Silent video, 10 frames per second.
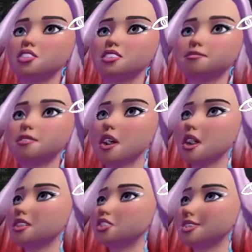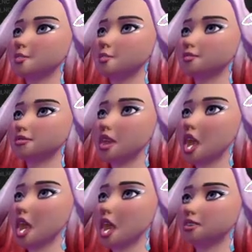jump back to
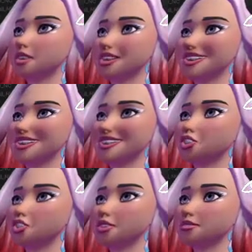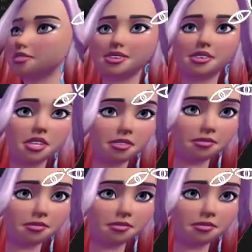layout a second, and